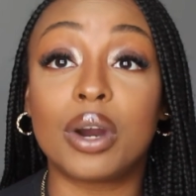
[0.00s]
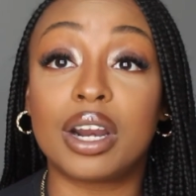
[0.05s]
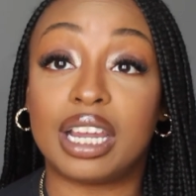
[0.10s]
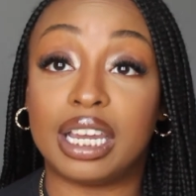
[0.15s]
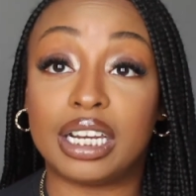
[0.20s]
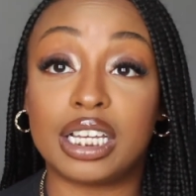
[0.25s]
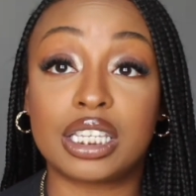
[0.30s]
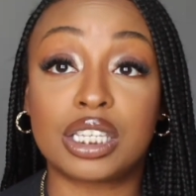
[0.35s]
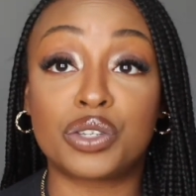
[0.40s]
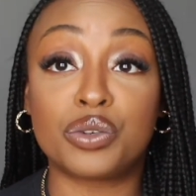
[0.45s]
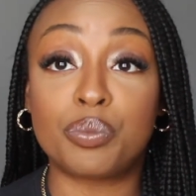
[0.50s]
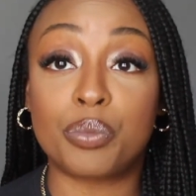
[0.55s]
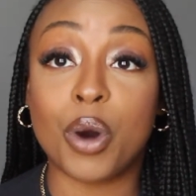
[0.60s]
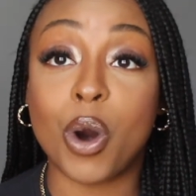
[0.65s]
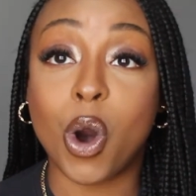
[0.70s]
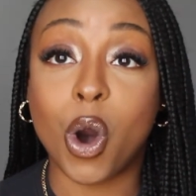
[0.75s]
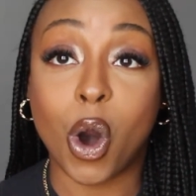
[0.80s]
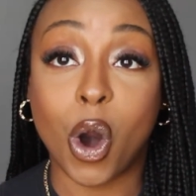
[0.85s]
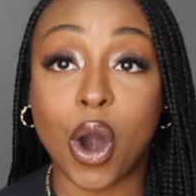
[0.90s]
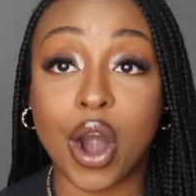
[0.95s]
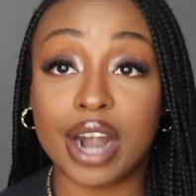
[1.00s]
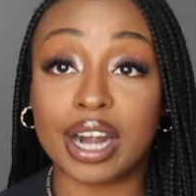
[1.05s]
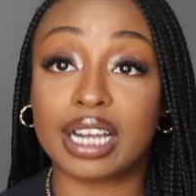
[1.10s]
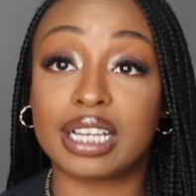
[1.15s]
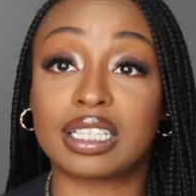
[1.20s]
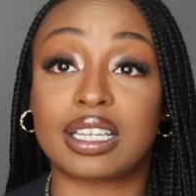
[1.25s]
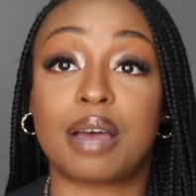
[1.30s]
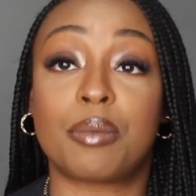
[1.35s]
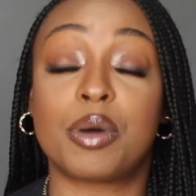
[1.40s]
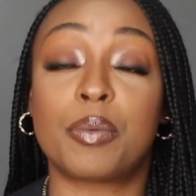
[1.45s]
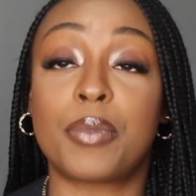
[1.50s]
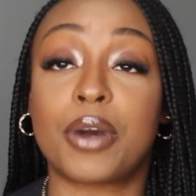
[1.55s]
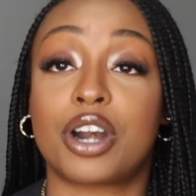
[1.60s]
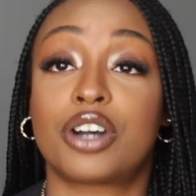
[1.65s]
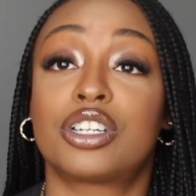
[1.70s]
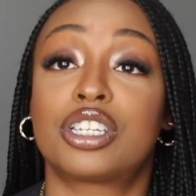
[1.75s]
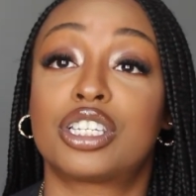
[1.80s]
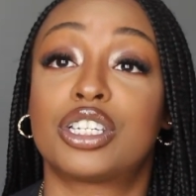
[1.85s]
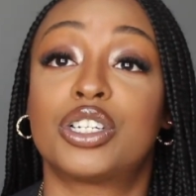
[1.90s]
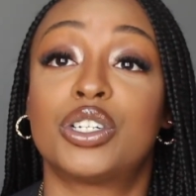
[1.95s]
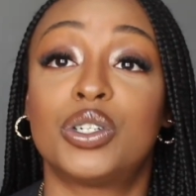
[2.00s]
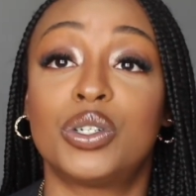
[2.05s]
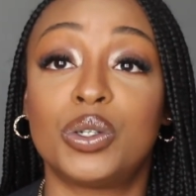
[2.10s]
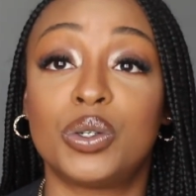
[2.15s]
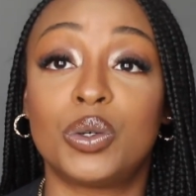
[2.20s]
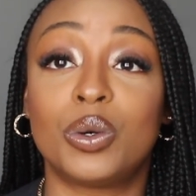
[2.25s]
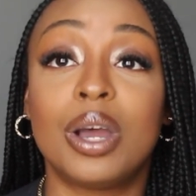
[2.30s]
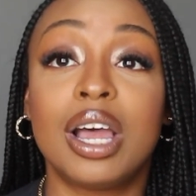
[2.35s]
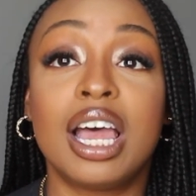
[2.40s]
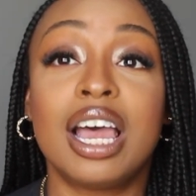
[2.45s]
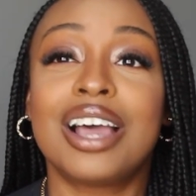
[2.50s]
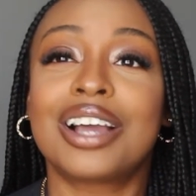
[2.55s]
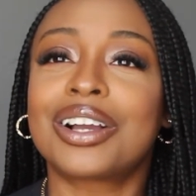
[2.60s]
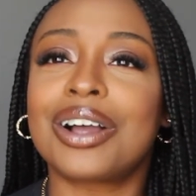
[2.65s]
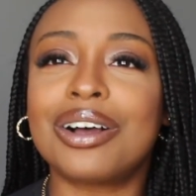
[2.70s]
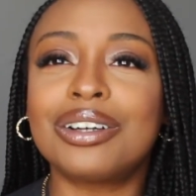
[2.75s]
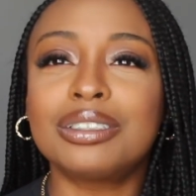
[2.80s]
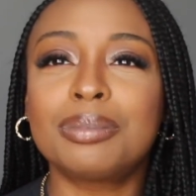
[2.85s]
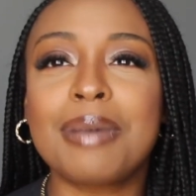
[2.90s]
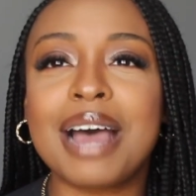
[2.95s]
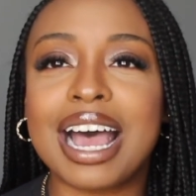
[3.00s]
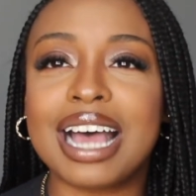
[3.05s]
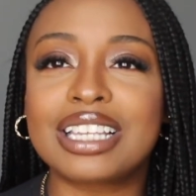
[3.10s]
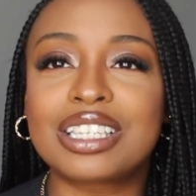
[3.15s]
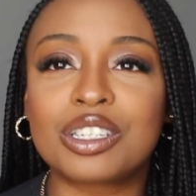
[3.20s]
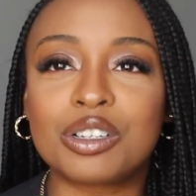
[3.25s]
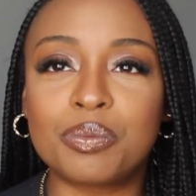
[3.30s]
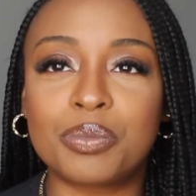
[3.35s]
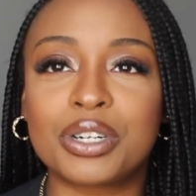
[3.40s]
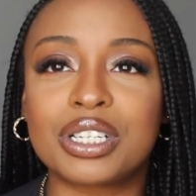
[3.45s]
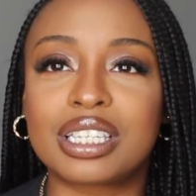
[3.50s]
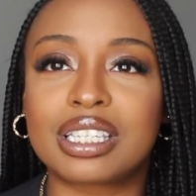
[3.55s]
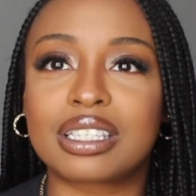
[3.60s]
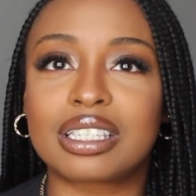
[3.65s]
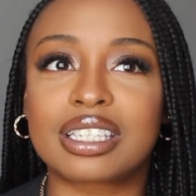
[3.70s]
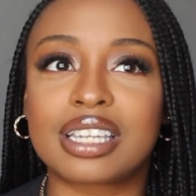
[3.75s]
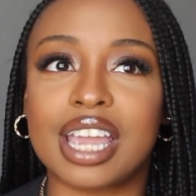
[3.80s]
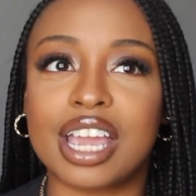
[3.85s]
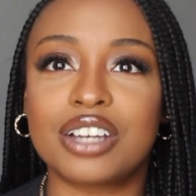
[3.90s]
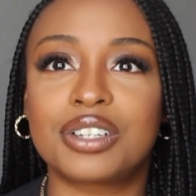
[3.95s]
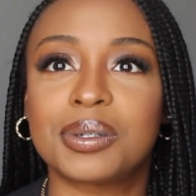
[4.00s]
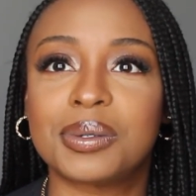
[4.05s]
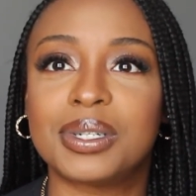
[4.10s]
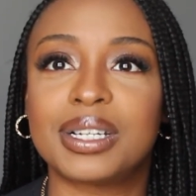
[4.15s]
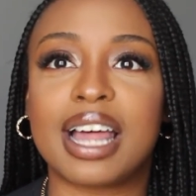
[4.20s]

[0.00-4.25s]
It is super hard because I'm a person who goes by a super schedule.